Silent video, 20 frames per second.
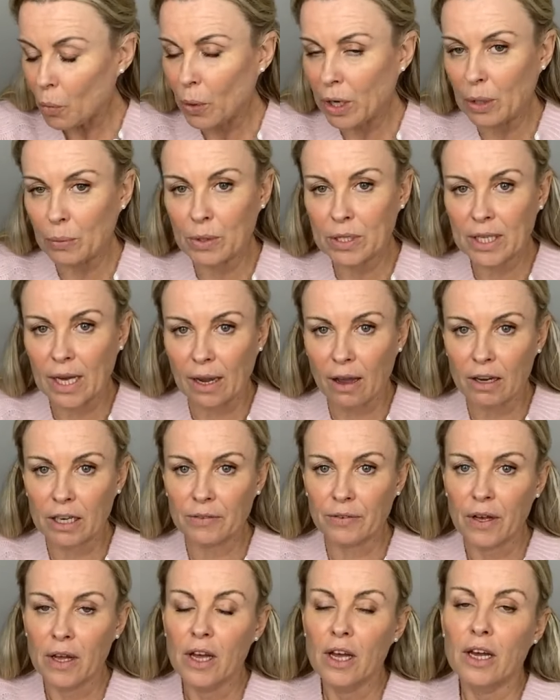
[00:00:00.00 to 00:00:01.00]
when it was that
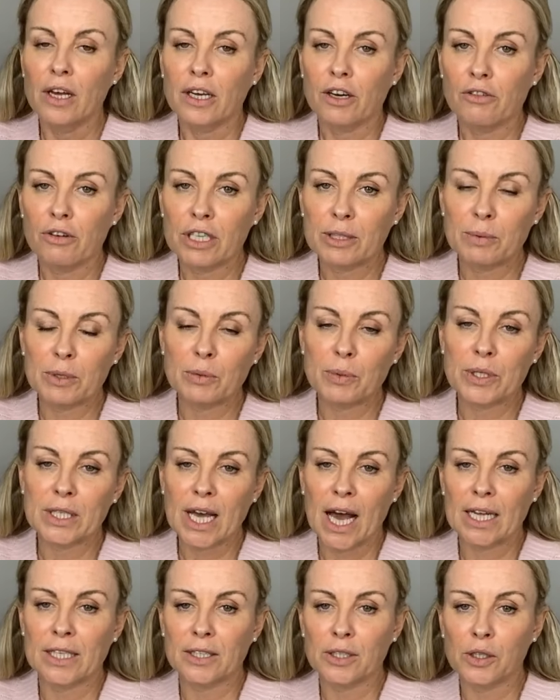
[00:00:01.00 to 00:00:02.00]
kind of Christmas
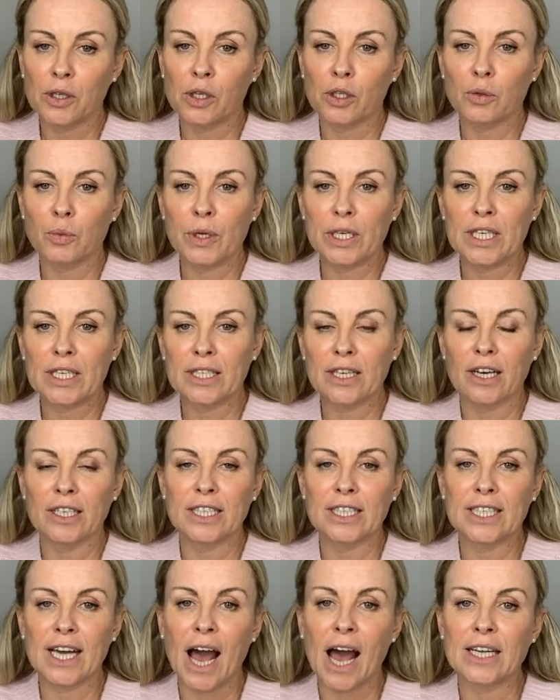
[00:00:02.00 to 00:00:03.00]
was cancelled, we
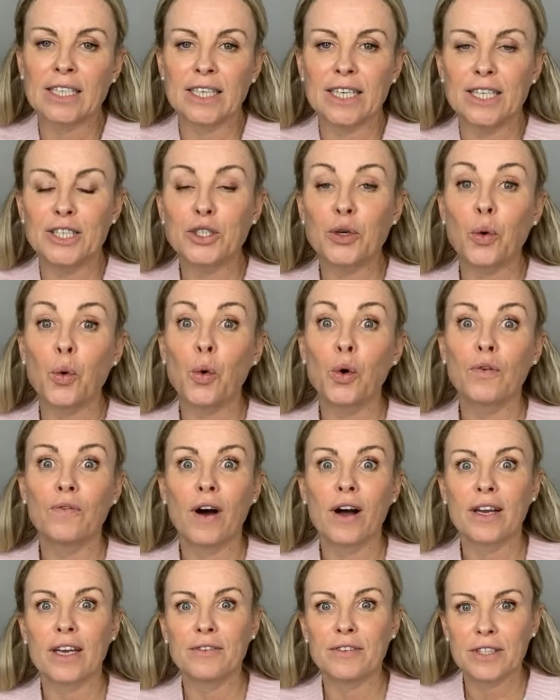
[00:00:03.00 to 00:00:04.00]
decided to add it into all
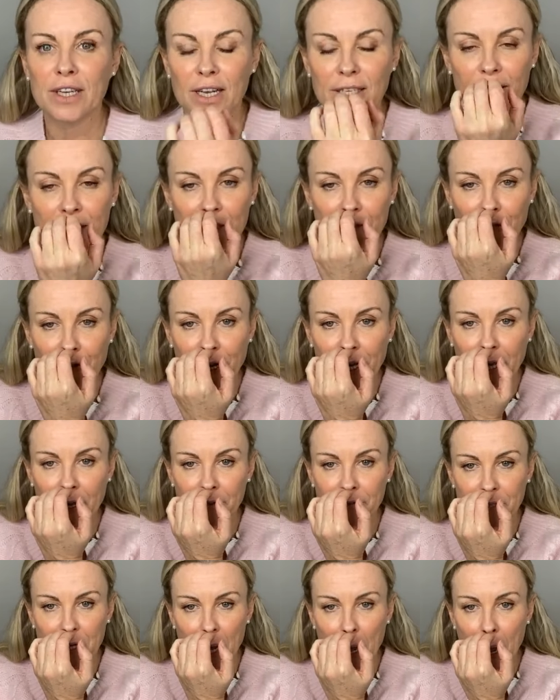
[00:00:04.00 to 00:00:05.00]
of our gift sets as a free
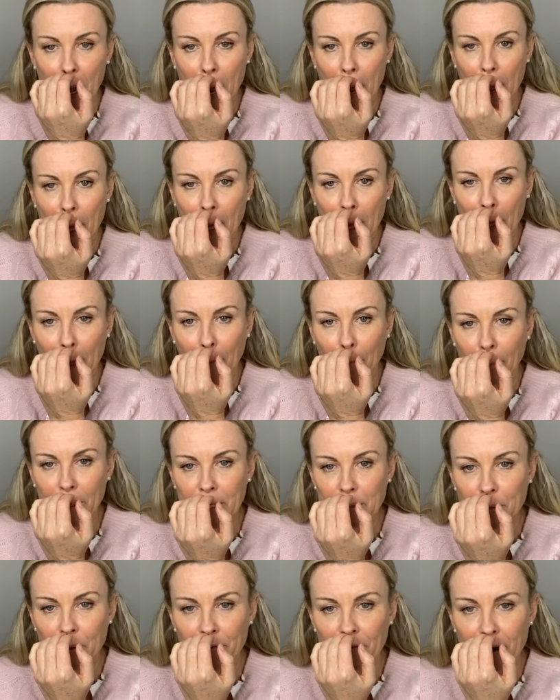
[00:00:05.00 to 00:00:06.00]
gift,
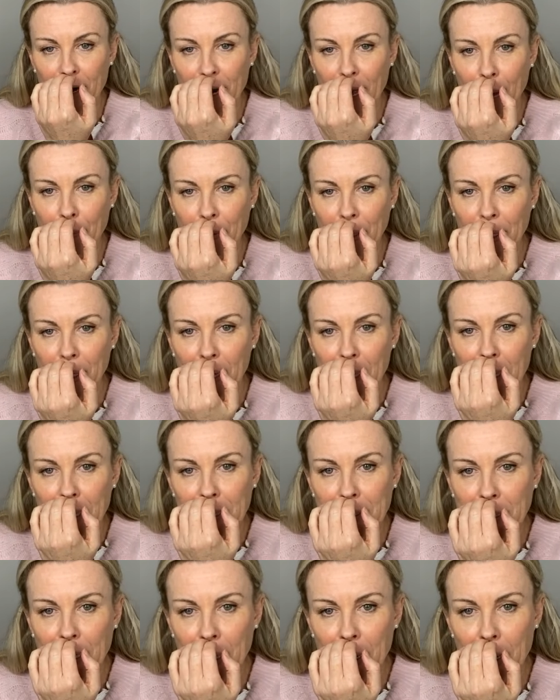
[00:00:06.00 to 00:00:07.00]
which we're very happy.
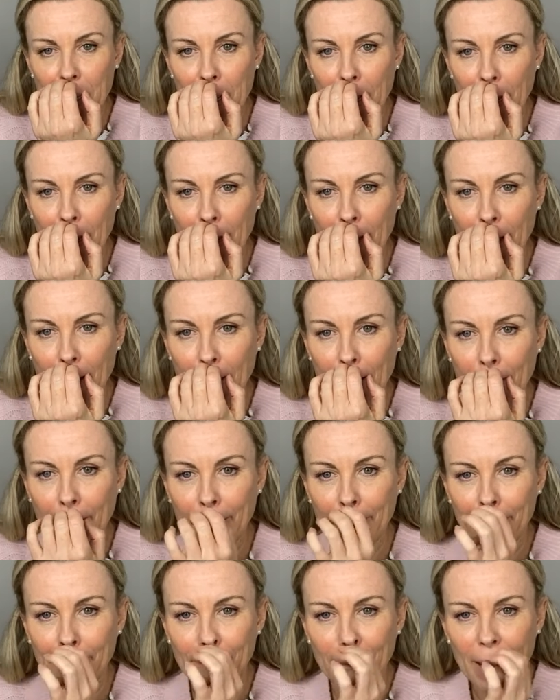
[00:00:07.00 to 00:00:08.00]

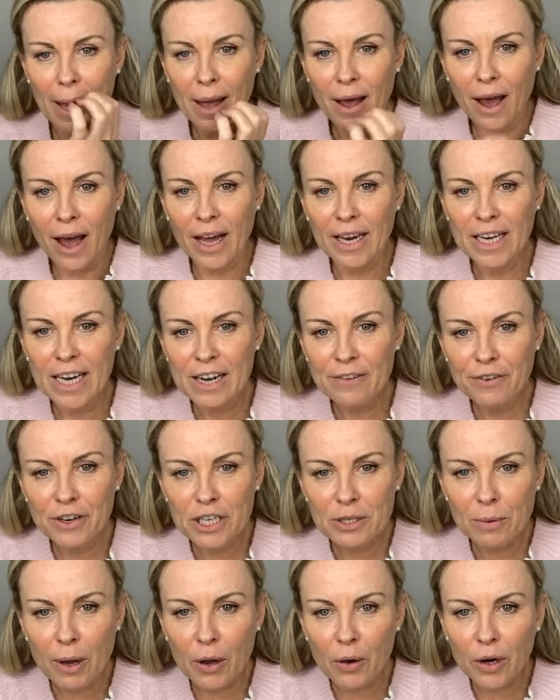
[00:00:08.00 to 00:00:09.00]
So I nearly
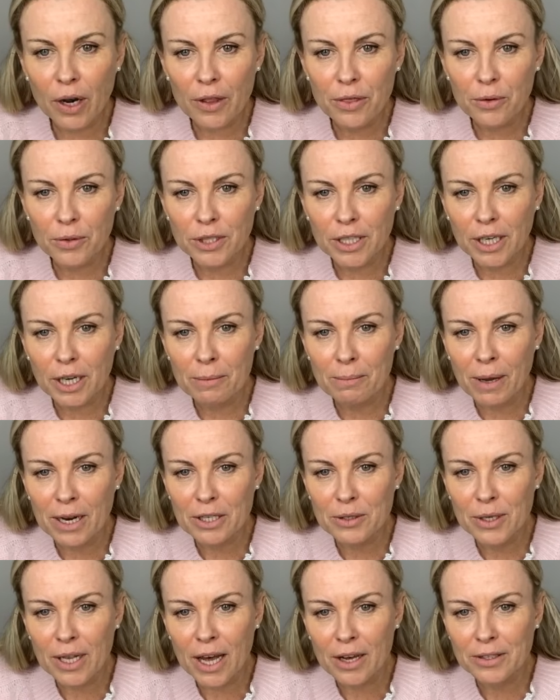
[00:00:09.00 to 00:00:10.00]
finished my oil. I thought I could
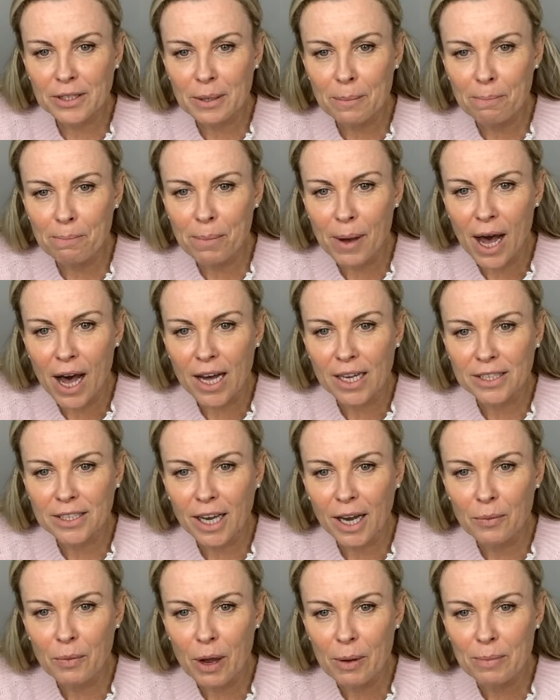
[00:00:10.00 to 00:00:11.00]
manage without it,
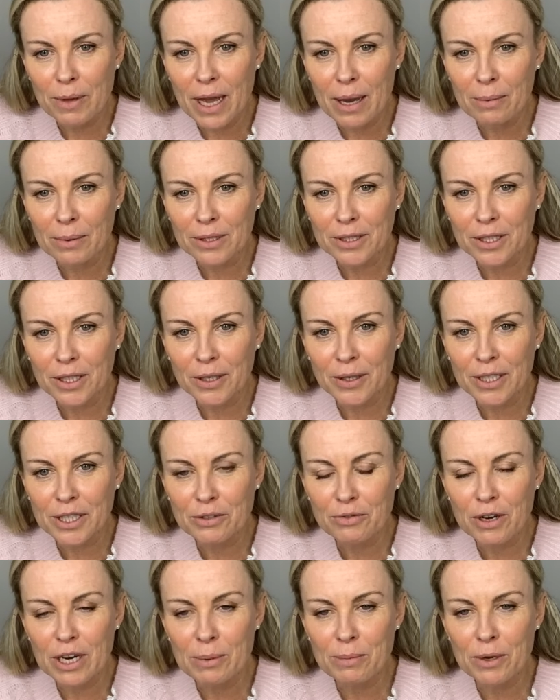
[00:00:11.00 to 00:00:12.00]
but I won't be able to.
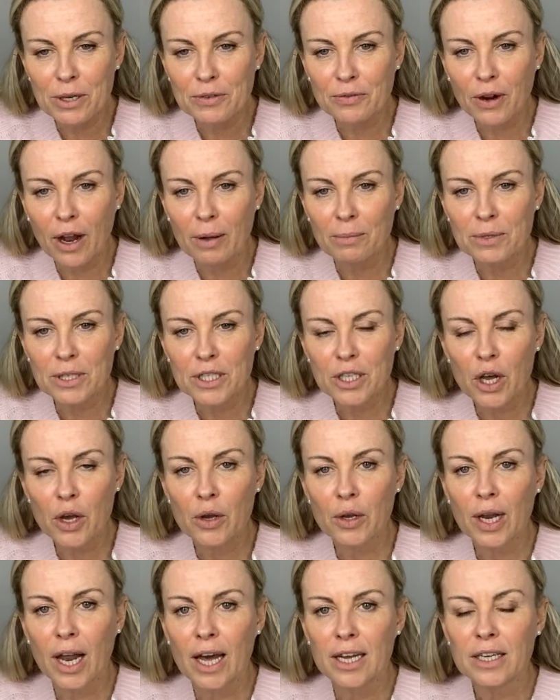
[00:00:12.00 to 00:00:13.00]
It's really beautiful. I'm
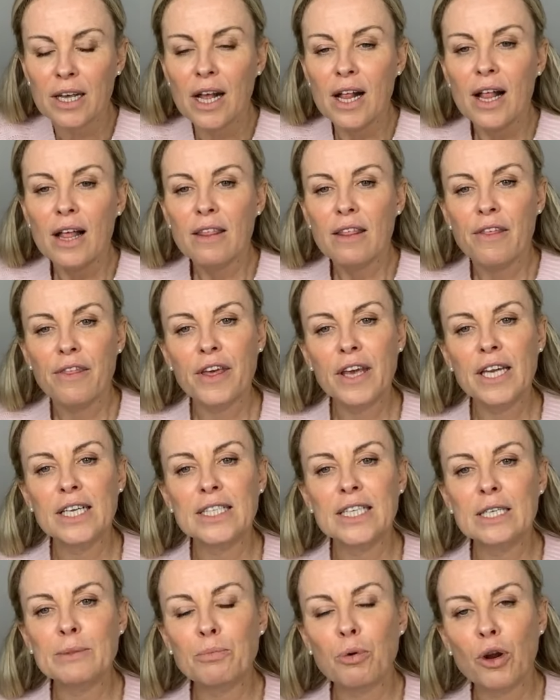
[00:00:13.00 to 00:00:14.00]
so glad. The thing
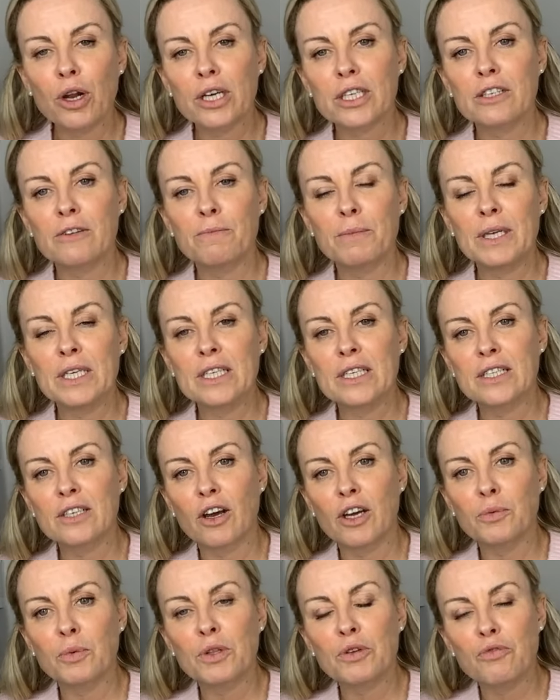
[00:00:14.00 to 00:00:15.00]
is, these products have been
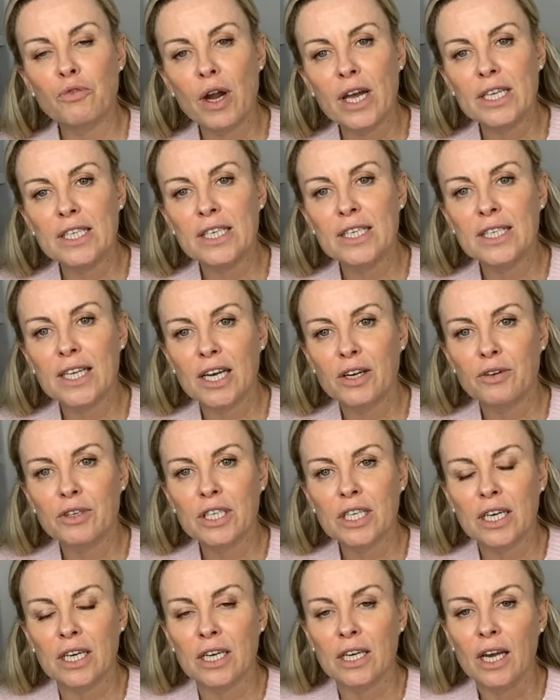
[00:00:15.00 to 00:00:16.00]
designed with great
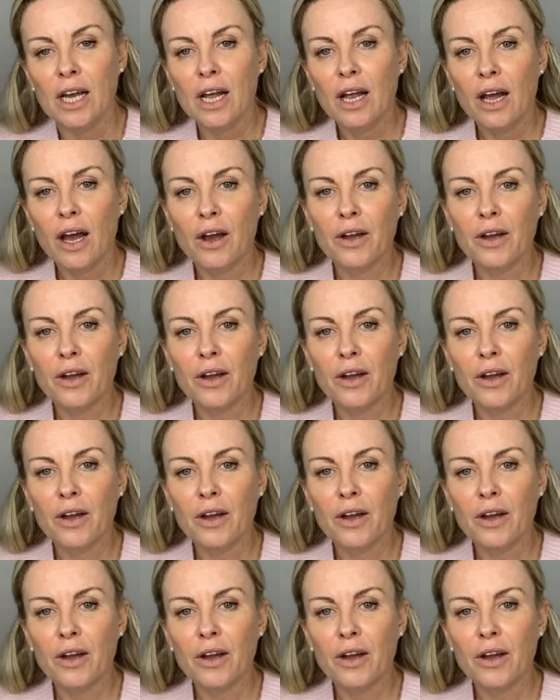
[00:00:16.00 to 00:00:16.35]
integrity.